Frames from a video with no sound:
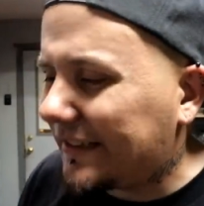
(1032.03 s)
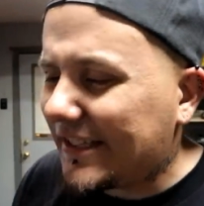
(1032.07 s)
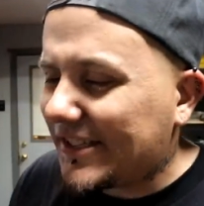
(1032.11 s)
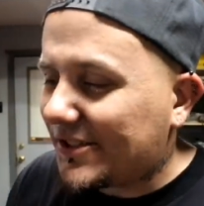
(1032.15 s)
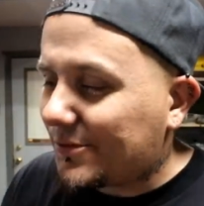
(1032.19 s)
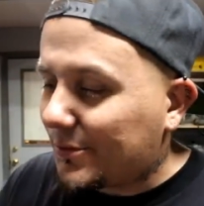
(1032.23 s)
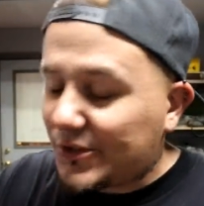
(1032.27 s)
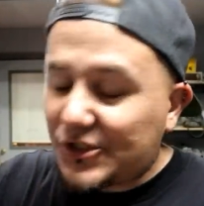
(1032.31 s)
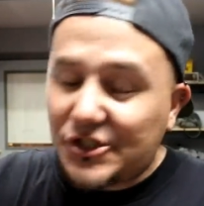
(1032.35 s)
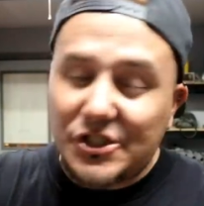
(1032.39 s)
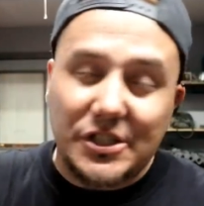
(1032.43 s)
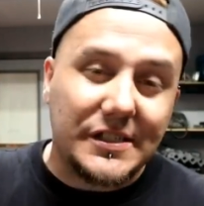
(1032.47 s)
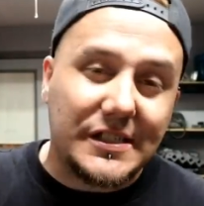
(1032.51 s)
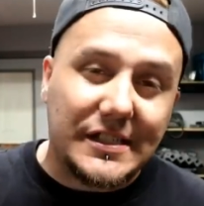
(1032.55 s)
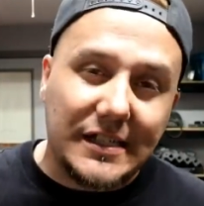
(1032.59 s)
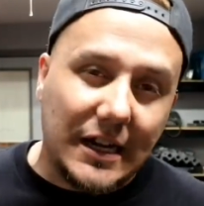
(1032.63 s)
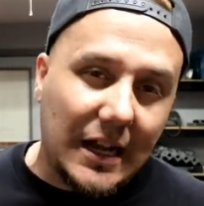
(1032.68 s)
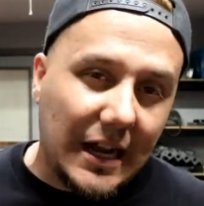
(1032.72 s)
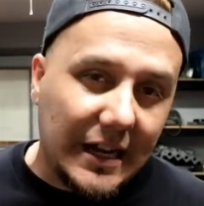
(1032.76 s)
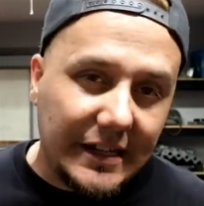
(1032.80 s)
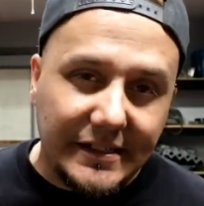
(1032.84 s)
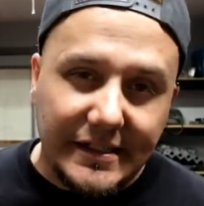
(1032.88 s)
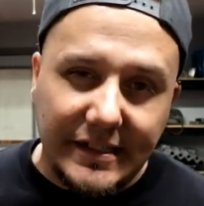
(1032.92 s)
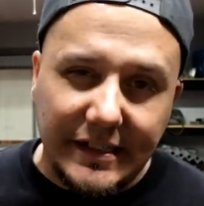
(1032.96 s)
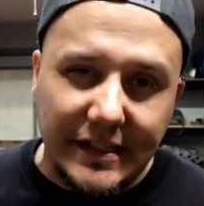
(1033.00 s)
This was just an
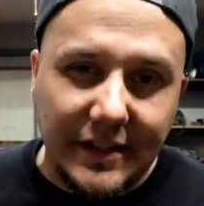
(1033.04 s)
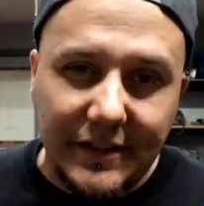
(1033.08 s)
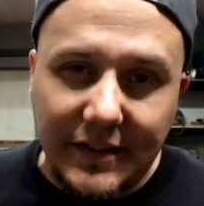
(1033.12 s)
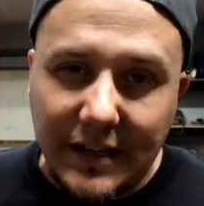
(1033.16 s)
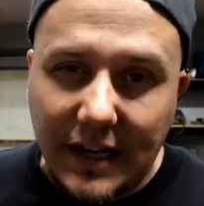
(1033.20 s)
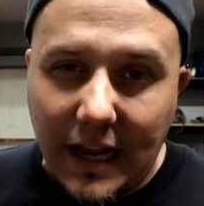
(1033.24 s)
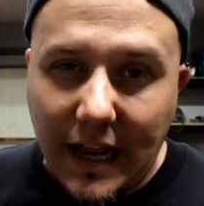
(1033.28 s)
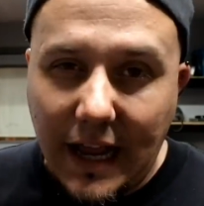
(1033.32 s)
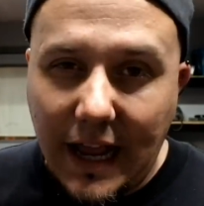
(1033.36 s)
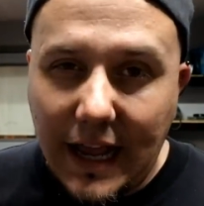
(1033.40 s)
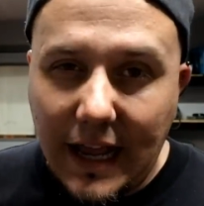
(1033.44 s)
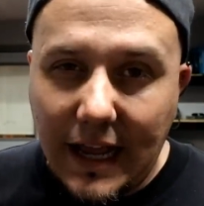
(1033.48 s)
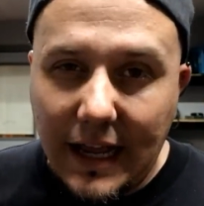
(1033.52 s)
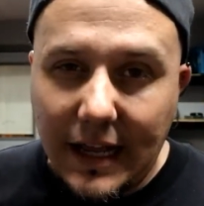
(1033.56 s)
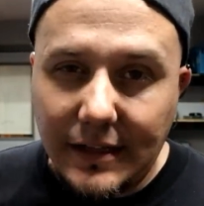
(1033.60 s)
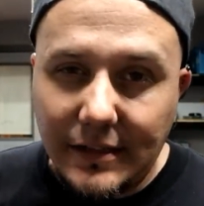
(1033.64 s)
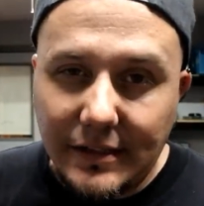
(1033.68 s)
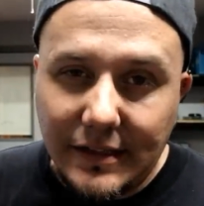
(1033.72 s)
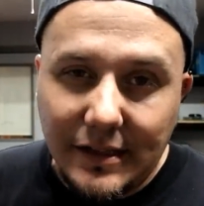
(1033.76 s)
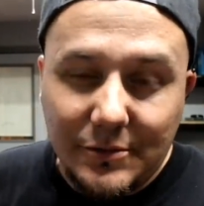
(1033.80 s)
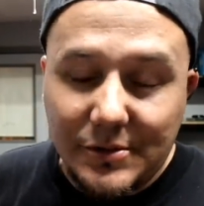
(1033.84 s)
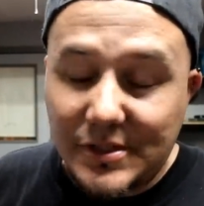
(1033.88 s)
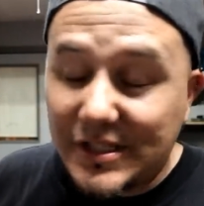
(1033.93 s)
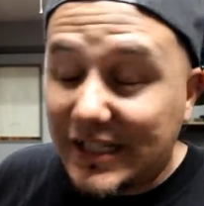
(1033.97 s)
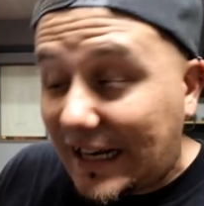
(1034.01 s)
idea that I
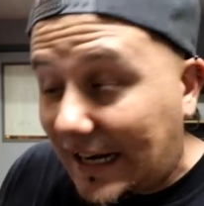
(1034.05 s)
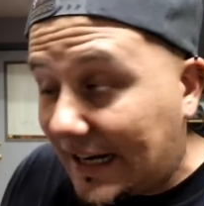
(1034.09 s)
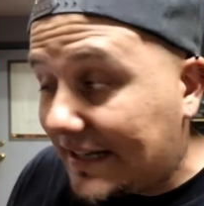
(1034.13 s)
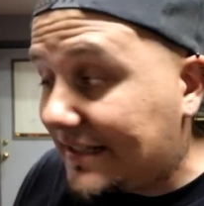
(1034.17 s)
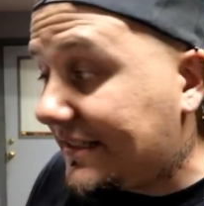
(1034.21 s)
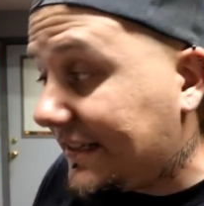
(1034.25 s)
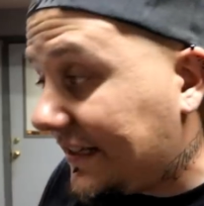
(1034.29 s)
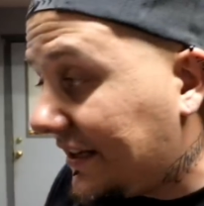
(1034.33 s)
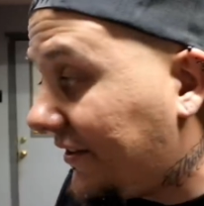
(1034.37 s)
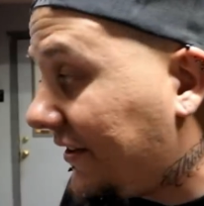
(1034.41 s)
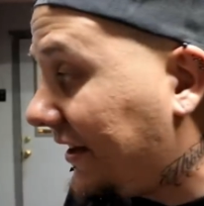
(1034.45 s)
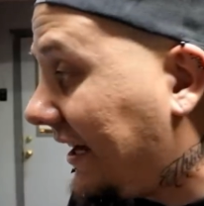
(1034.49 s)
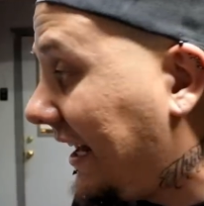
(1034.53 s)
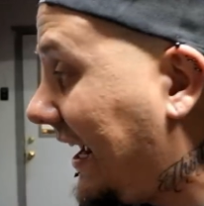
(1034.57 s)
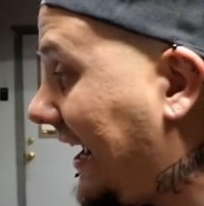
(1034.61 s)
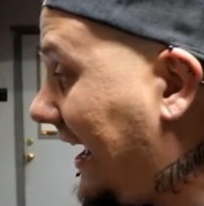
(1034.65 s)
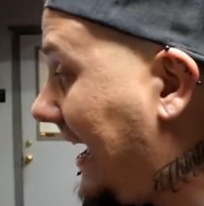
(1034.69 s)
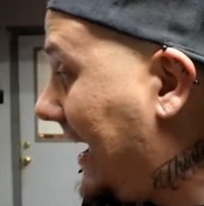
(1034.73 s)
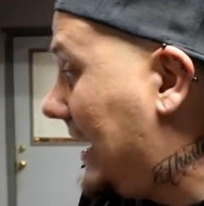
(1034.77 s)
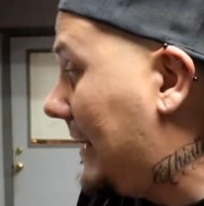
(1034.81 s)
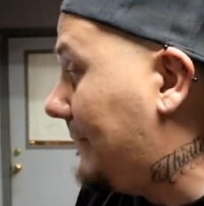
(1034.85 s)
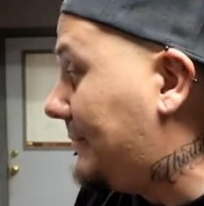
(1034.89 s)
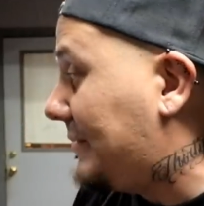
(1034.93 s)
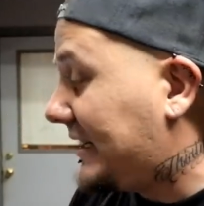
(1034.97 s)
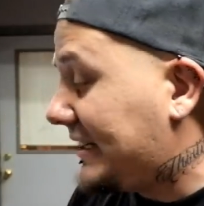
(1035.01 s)
had. It was an idea that I
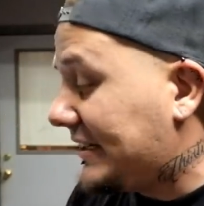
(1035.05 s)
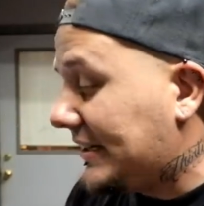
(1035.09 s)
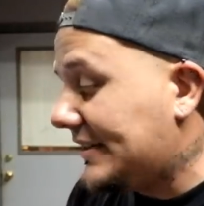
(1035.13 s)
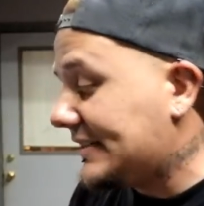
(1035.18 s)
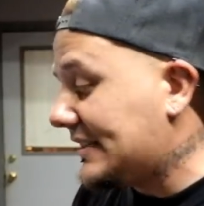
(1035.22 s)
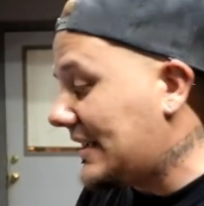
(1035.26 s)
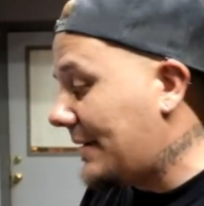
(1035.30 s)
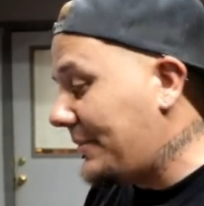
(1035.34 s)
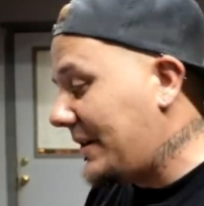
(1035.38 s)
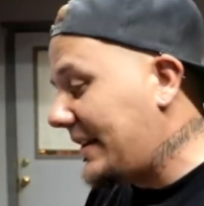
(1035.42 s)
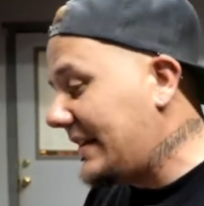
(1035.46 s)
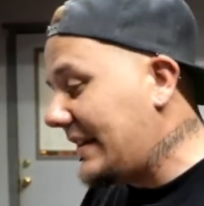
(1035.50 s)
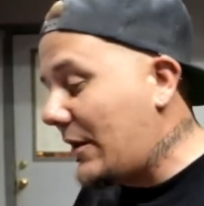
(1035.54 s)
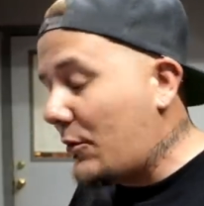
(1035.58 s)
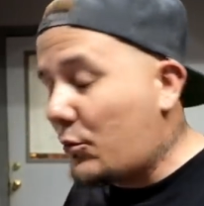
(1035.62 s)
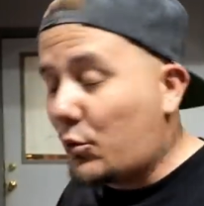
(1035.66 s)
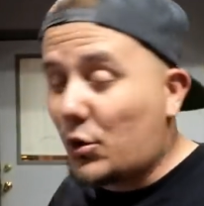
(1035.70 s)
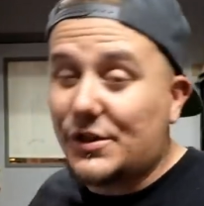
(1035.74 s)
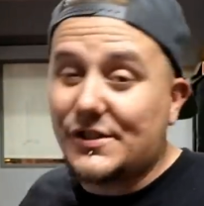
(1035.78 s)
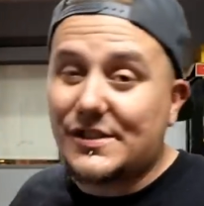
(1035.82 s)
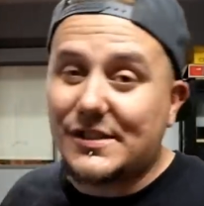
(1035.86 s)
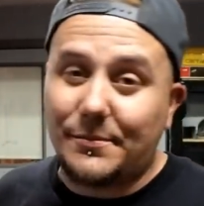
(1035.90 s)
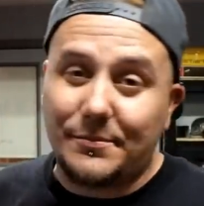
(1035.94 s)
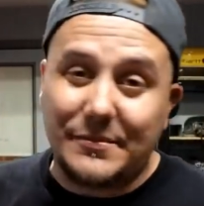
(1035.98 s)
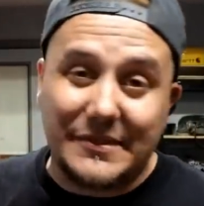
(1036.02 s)
had because, I mean, they
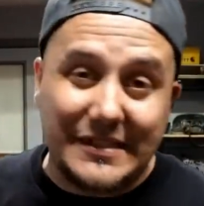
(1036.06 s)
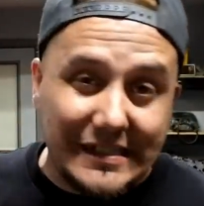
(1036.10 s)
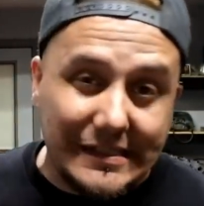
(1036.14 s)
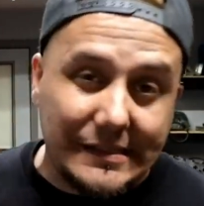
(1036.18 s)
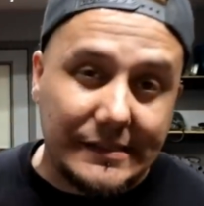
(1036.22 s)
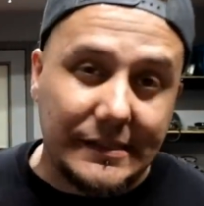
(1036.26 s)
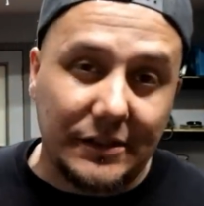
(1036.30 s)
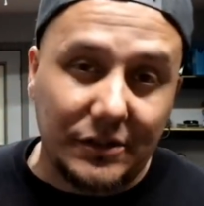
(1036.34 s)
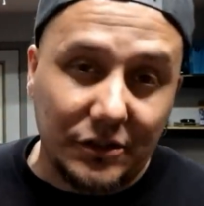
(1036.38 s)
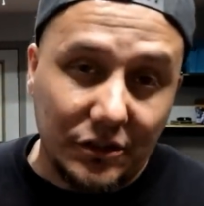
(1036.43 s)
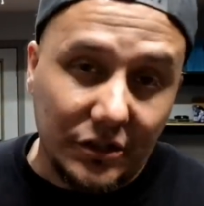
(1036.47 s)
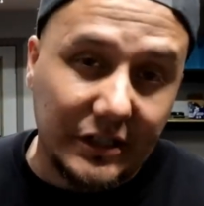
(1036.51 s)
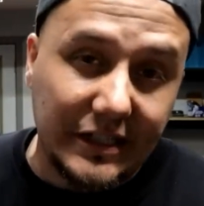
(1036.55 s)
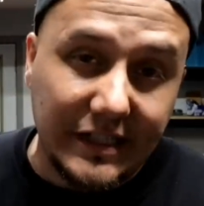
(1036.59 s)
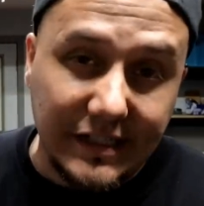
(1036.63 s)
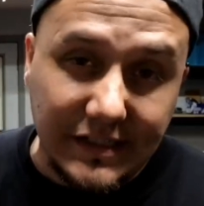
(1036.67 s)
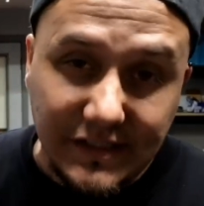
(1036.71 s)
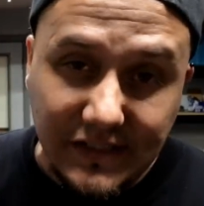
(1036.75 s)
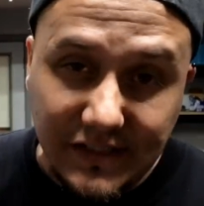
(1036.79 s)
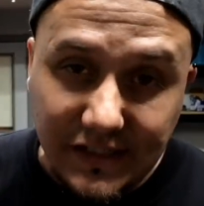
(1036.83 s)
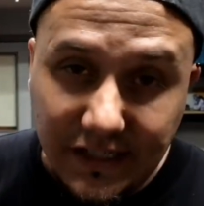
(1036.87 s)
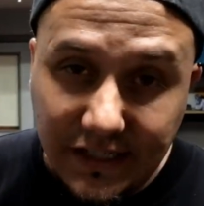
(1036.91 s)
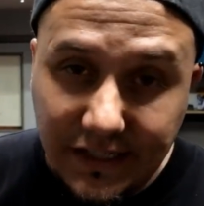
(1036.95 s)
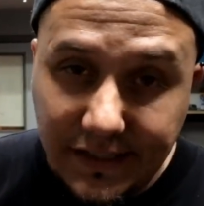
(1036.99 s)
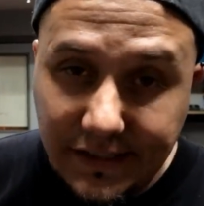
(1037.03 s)
were some decent looking
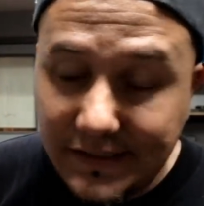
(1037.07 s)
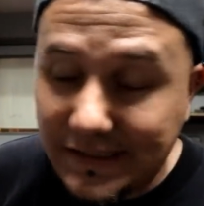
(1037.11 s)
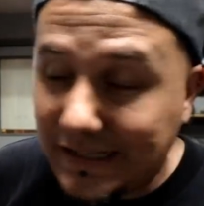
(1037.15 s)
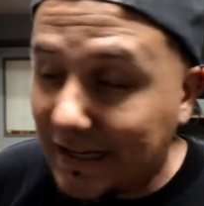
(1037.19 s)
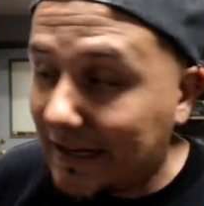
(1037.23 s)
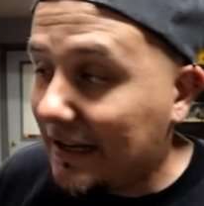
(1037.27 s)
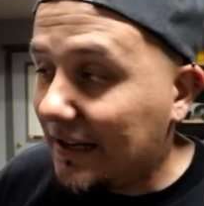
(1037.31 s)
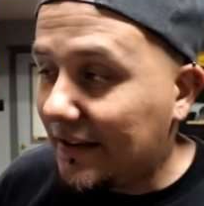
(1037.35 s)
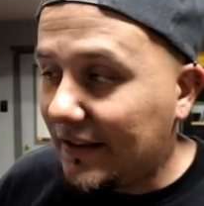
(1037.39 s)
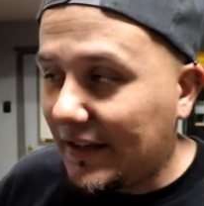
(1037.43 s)
seats.